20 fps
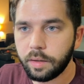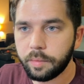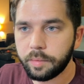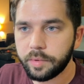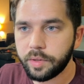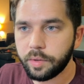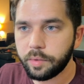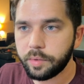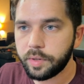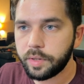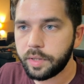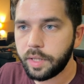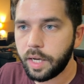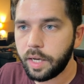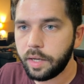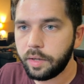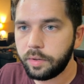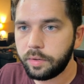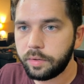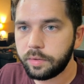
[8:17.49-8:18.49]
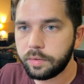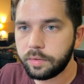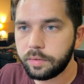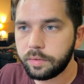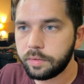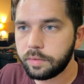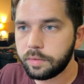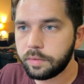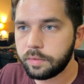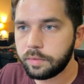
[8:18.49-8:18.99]
So style,
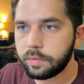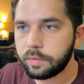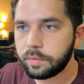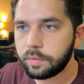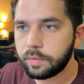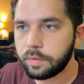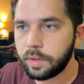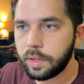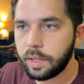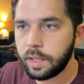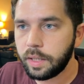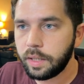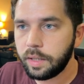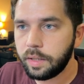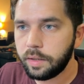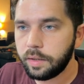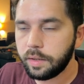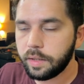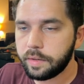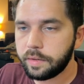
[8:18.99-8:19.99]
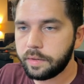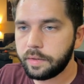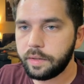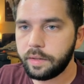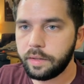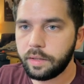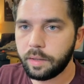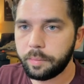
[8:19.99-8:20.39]
let's see,